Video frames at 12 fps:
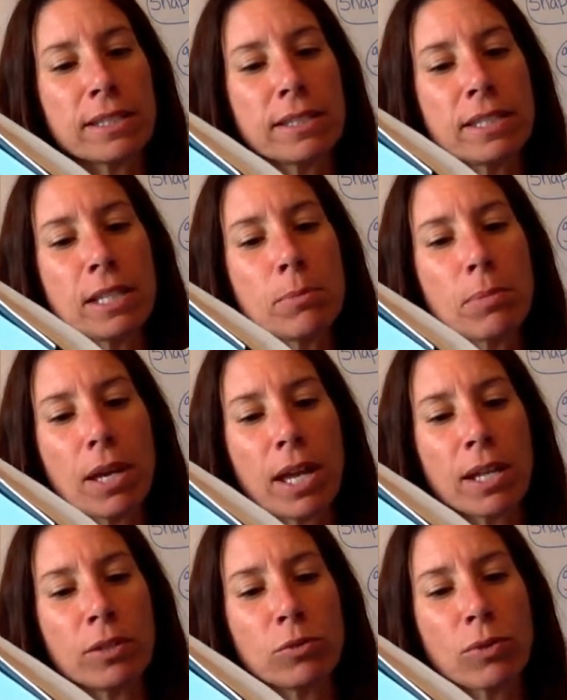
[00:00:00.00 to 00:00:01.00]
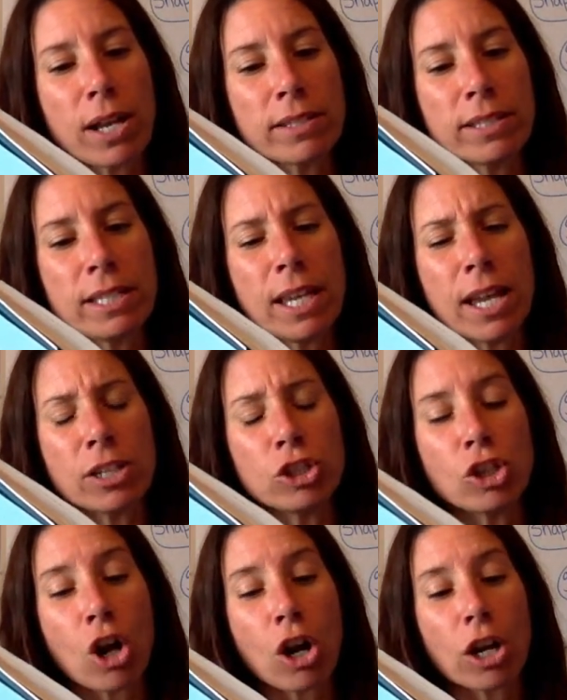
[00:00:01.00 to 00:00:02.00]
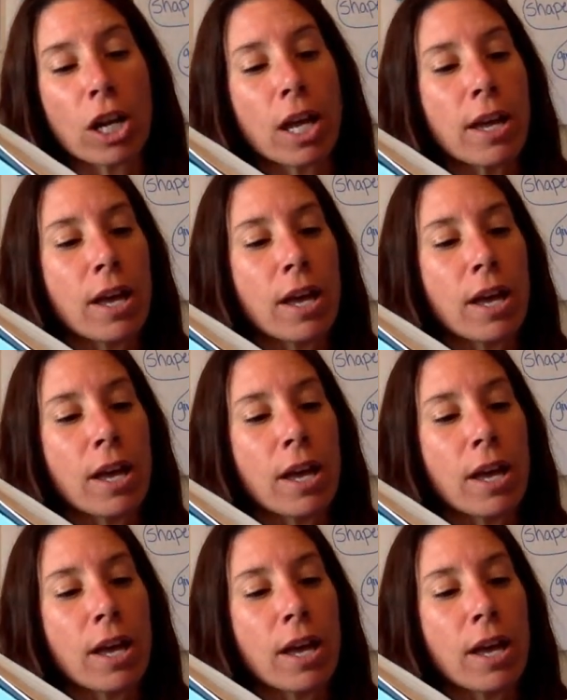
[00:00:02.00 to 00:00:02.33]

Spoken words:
steep and grassy and dark.